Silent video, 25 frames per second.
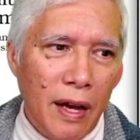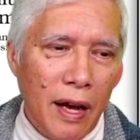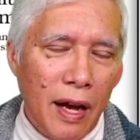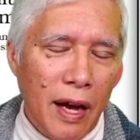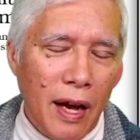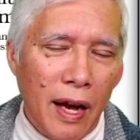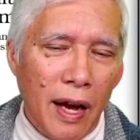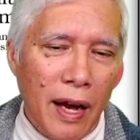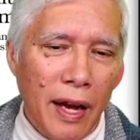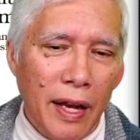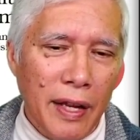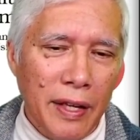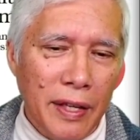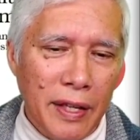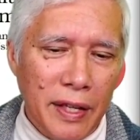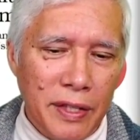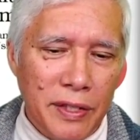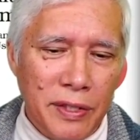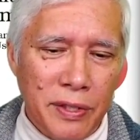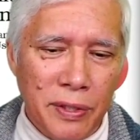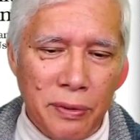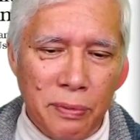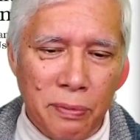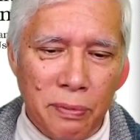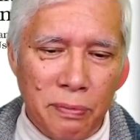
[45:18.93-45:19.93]
I need
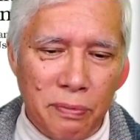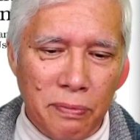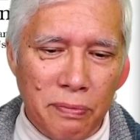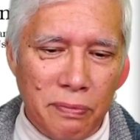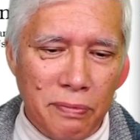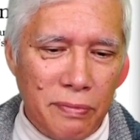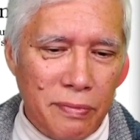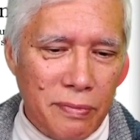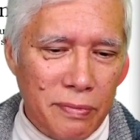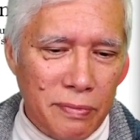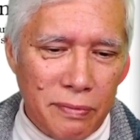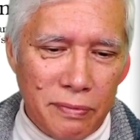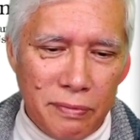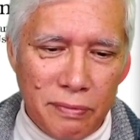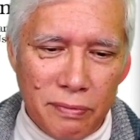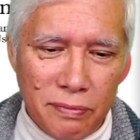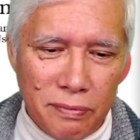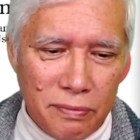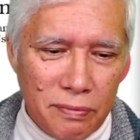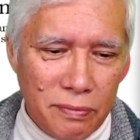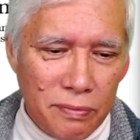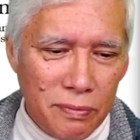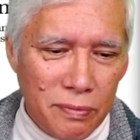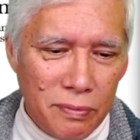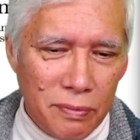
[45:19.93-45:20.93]
to
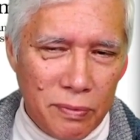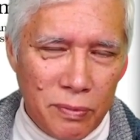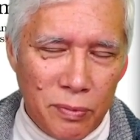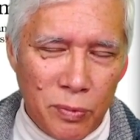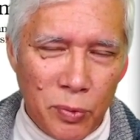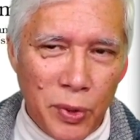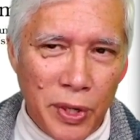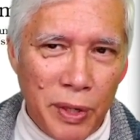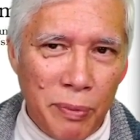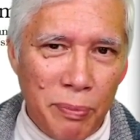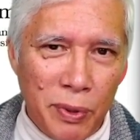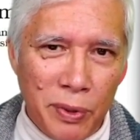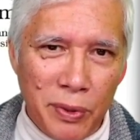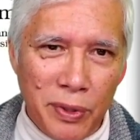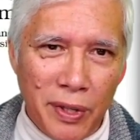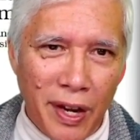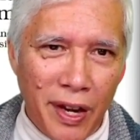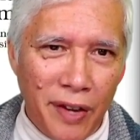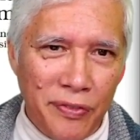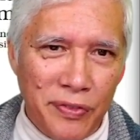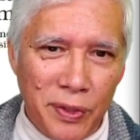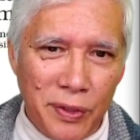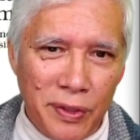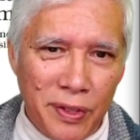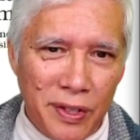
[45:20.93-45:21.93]
reboot
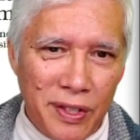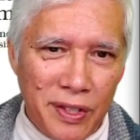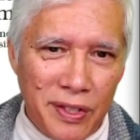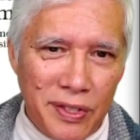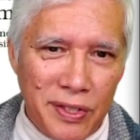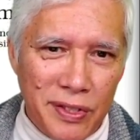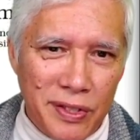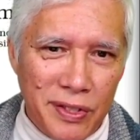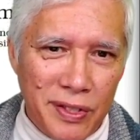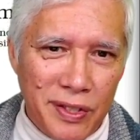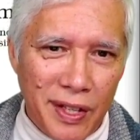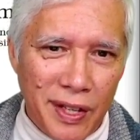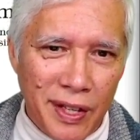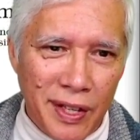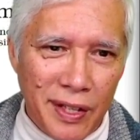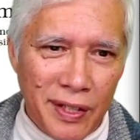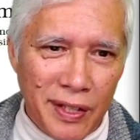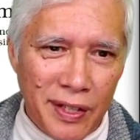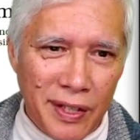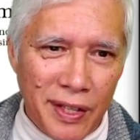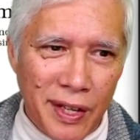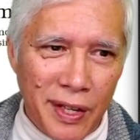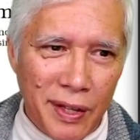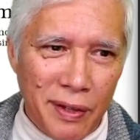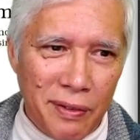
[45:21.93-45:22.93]
after this and
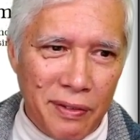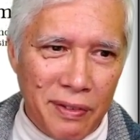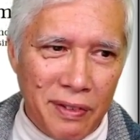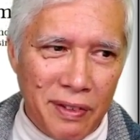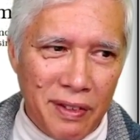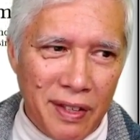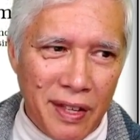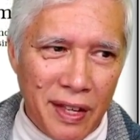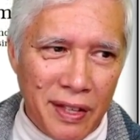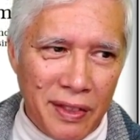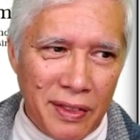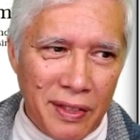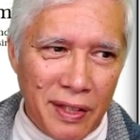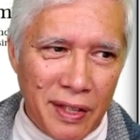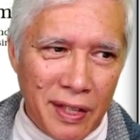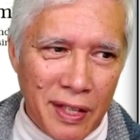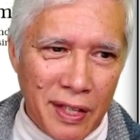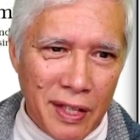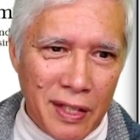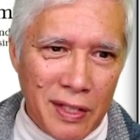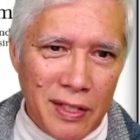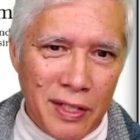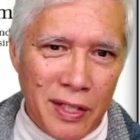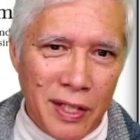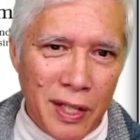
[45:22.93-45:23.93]
get the
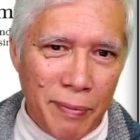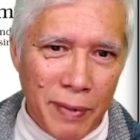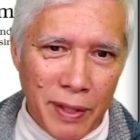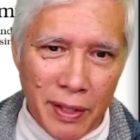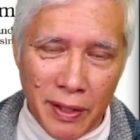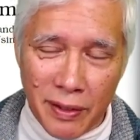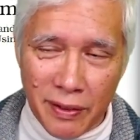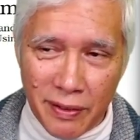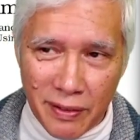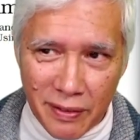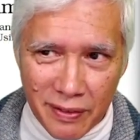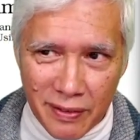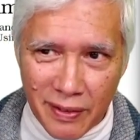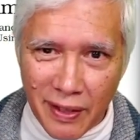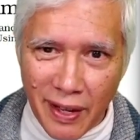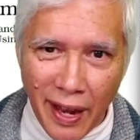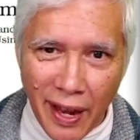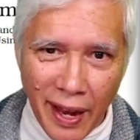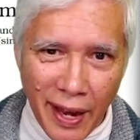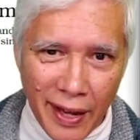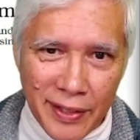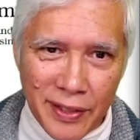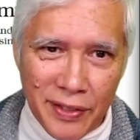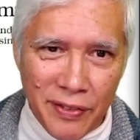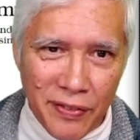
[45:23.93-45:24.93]
yeet demon
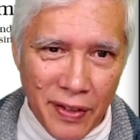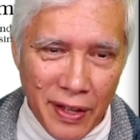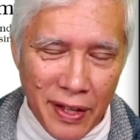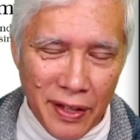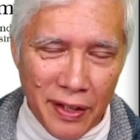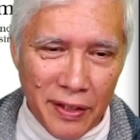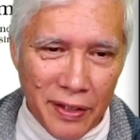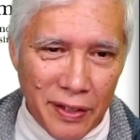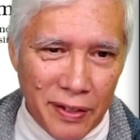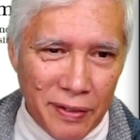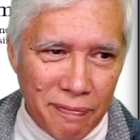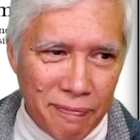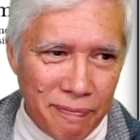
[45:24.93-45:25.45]
activated.